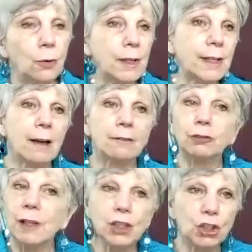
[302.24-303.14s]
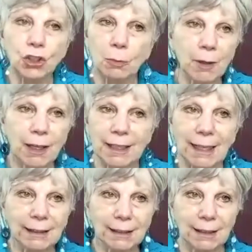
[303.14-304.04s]
is that of relationship and
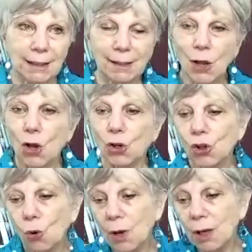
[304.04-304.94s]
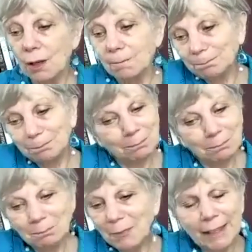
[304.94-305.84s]
connectedness. So in
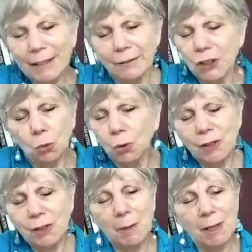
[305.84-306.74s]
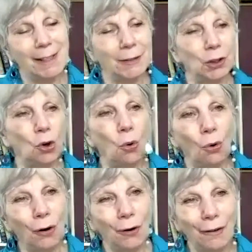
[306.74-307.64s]
individualism is at the
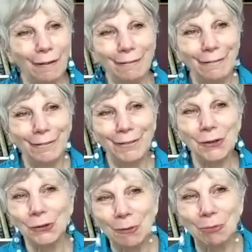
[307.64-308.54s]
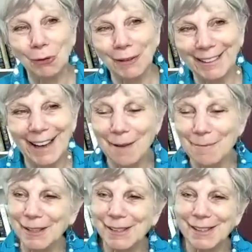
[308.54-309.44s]
core of neoliberal
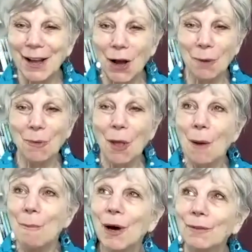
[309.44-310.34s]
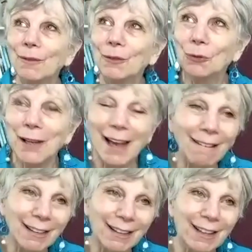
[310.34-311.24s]
economics. Um, but the
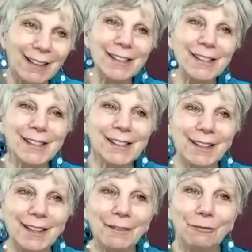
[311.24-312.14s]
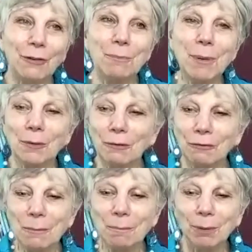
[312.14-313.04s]
reality is, if we if
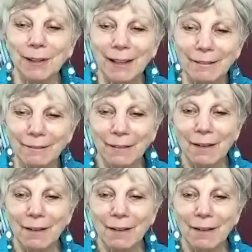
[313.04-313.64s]
we believe